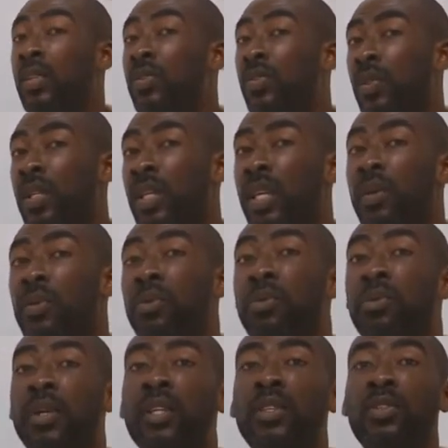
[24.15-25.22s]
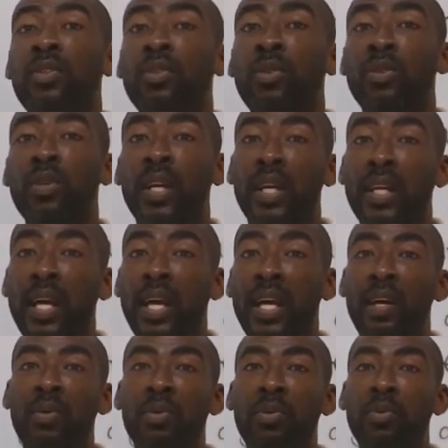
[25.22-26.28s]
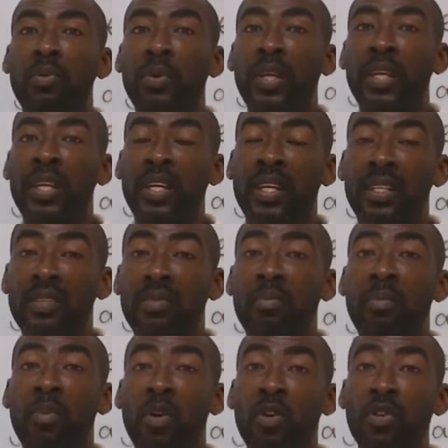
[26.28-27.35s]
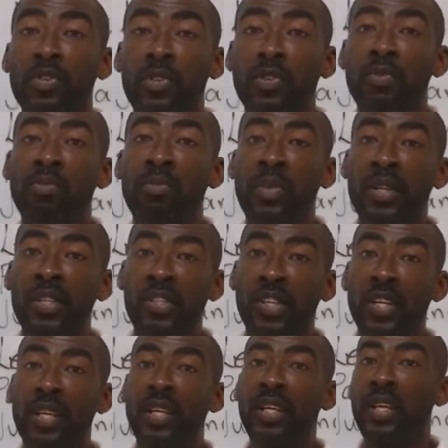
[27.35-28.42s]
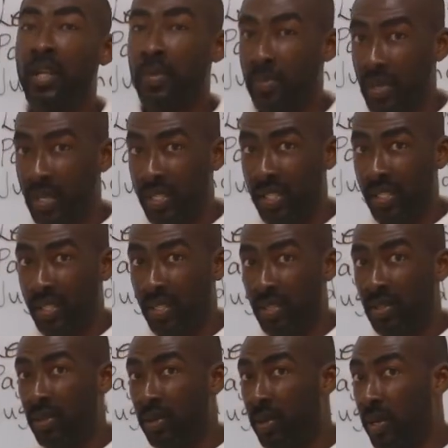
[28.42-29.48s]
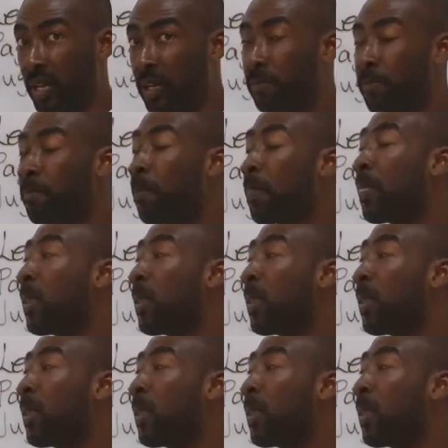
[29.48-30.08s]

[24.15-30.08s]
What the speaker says: Today we're going to look at how we can also measure capacity, okay?